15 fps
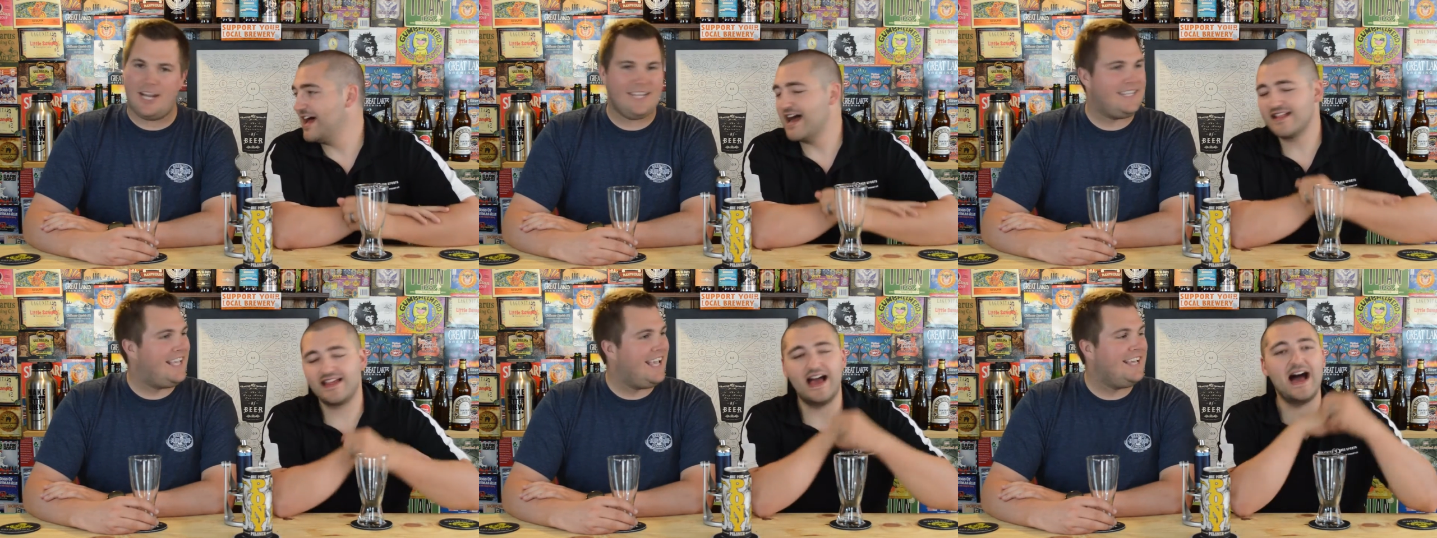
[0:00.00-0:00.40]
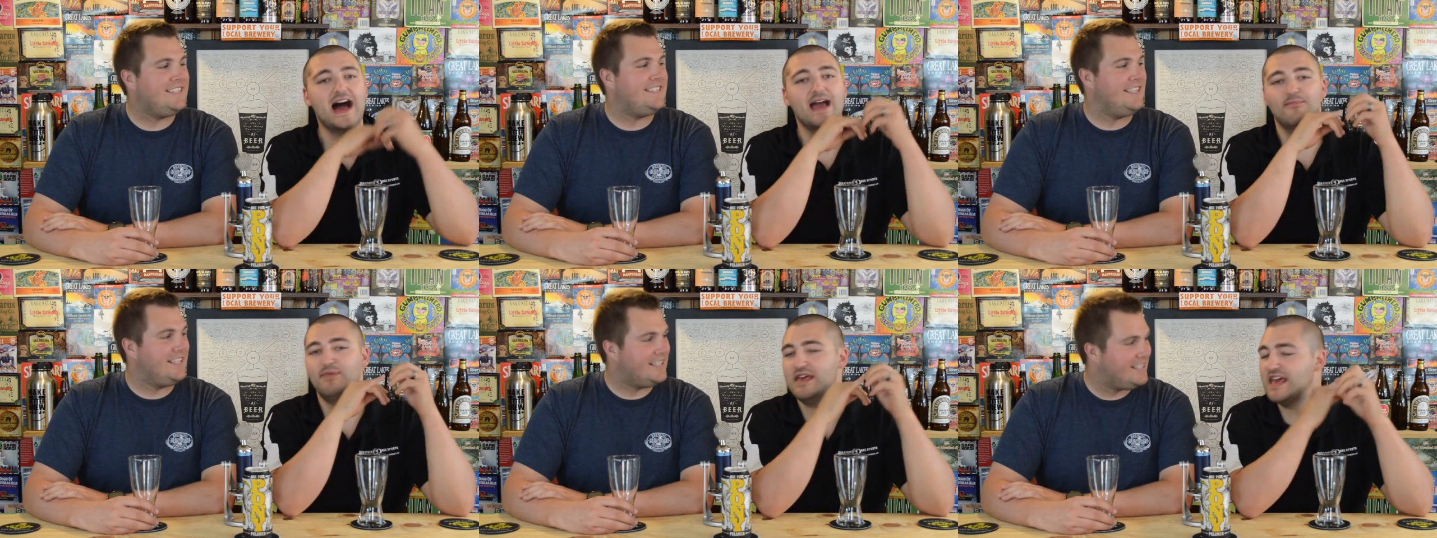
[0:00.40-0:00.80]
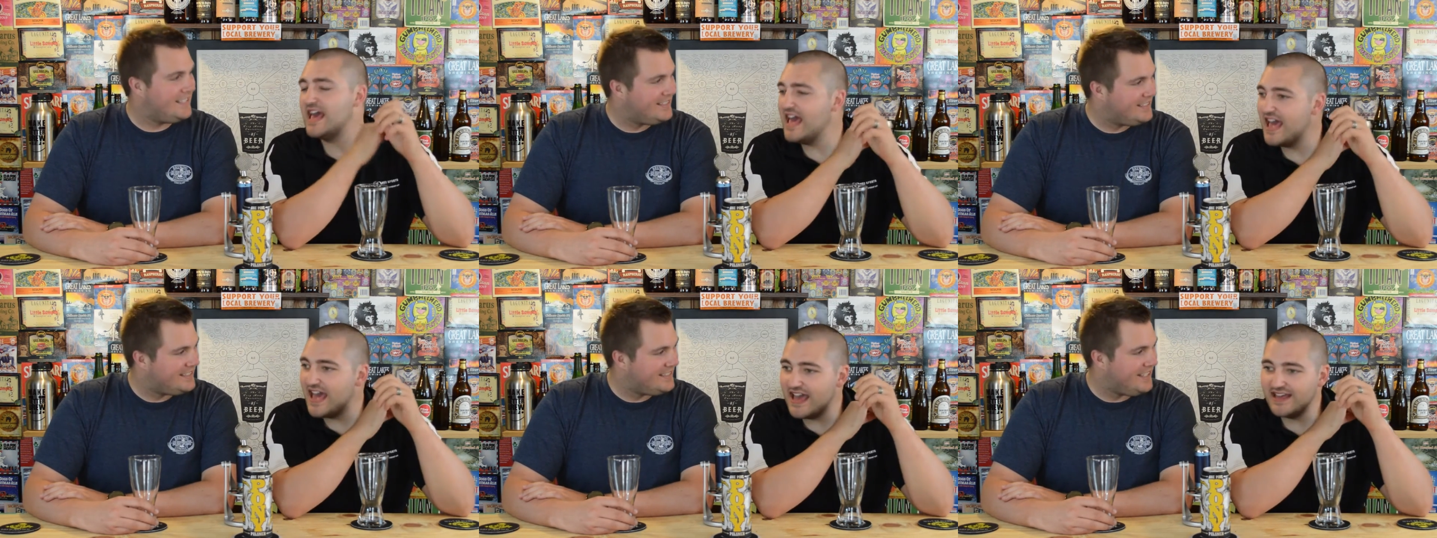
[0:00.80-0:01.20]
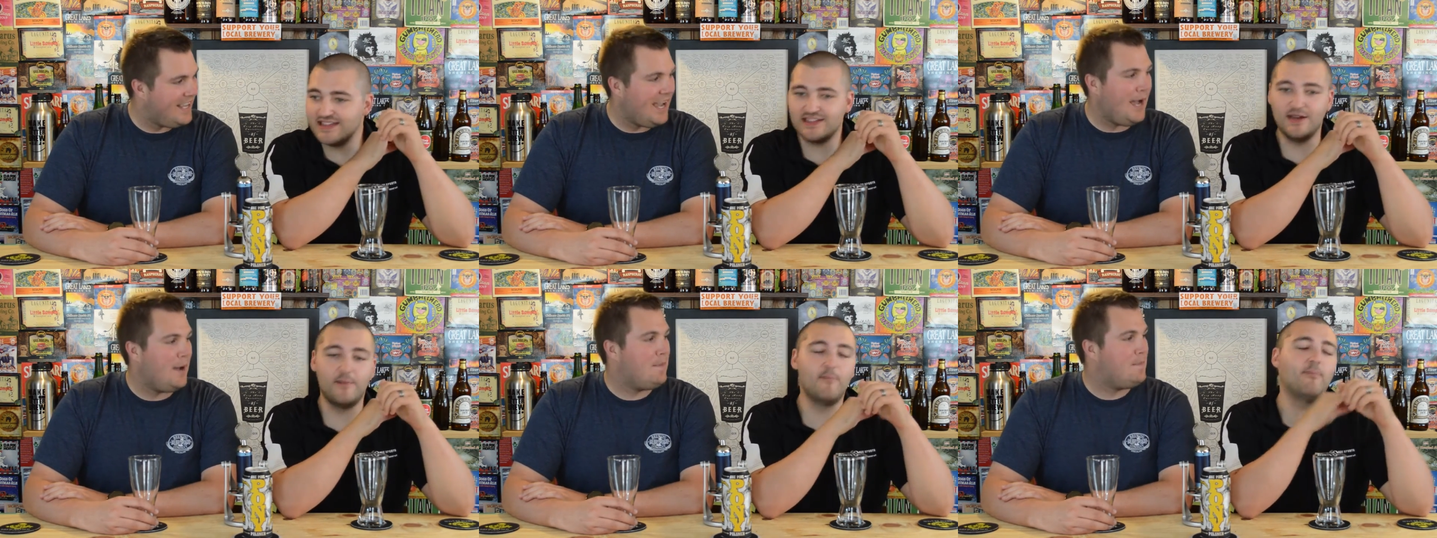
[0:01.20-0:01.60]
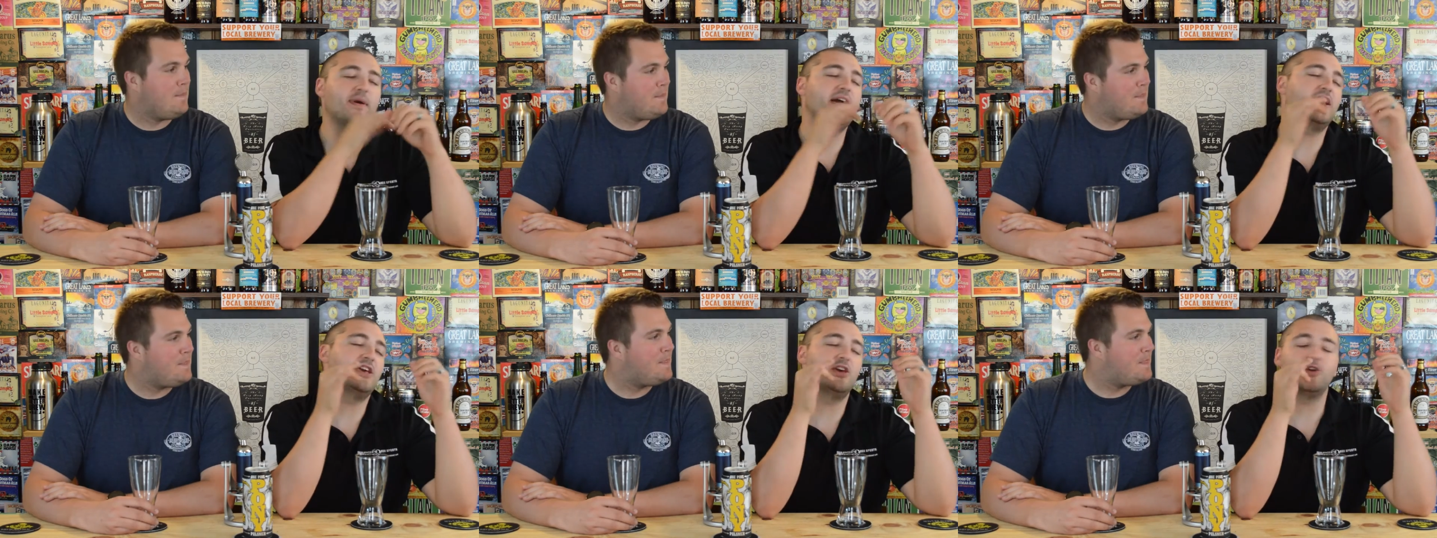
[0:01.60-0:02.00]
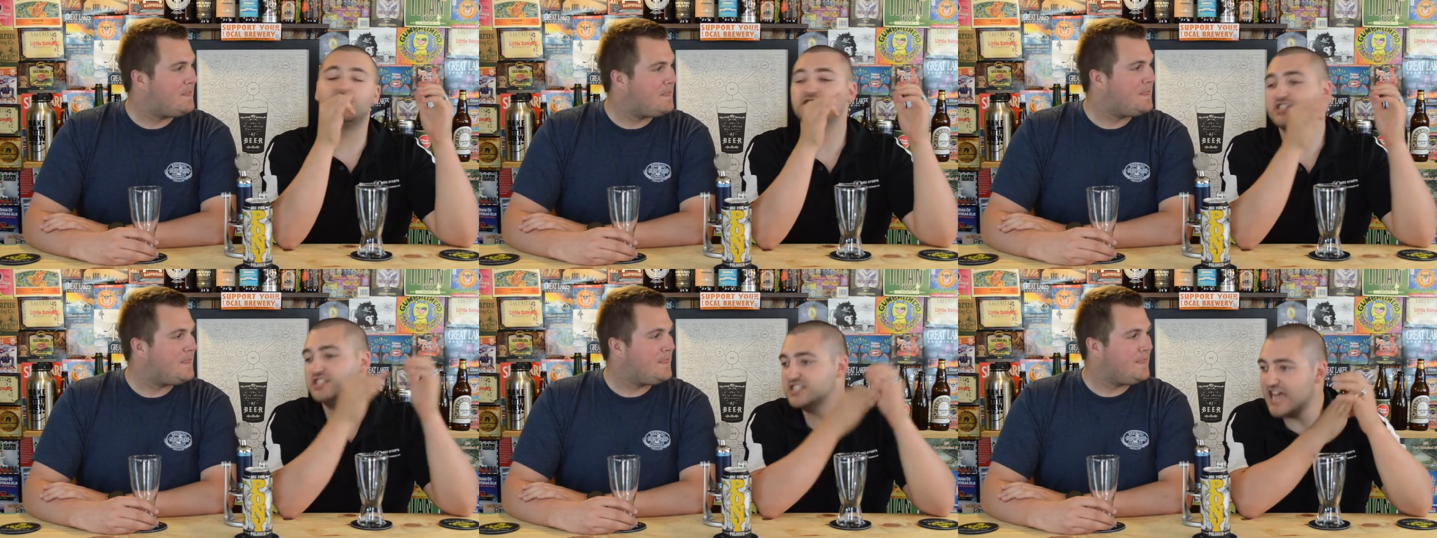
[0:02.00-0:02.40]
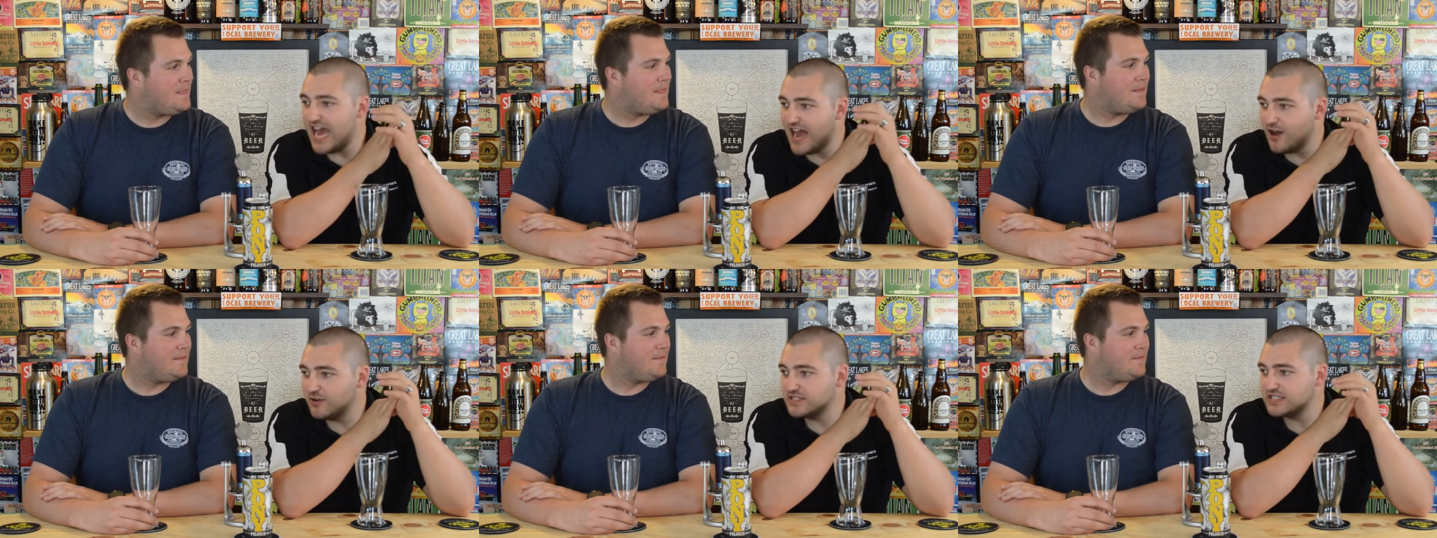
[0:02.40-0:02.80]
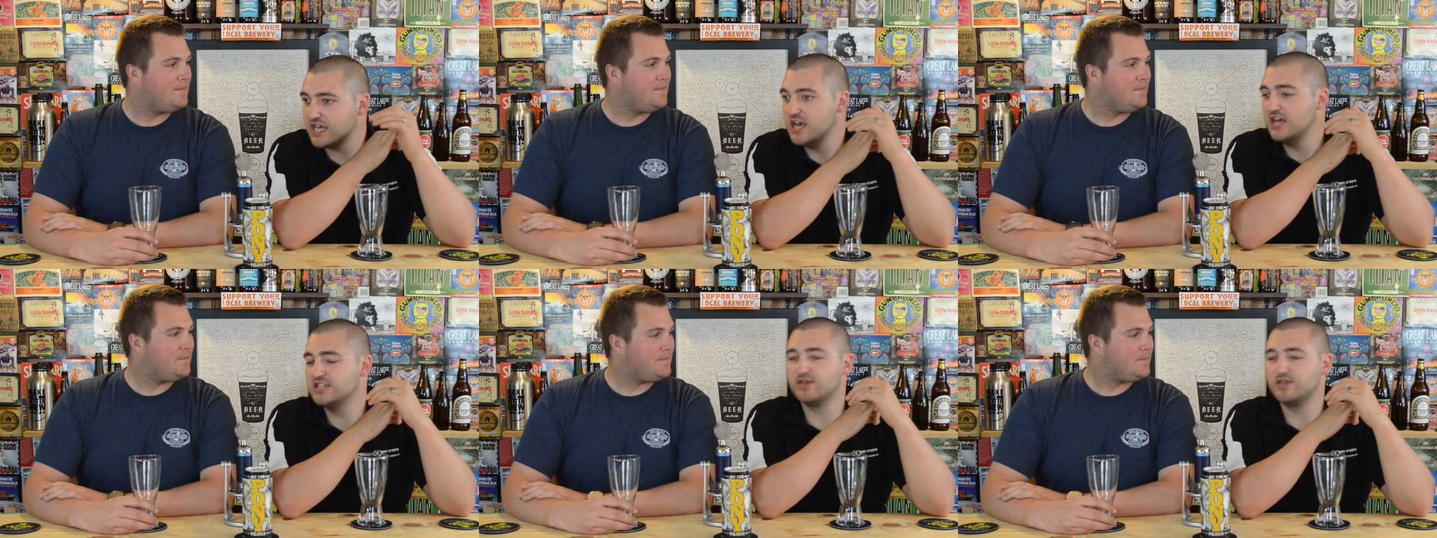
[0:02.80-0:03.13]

Speaker 1: Gigantic. Lots of IPAs, yeah. some big, huge stouts,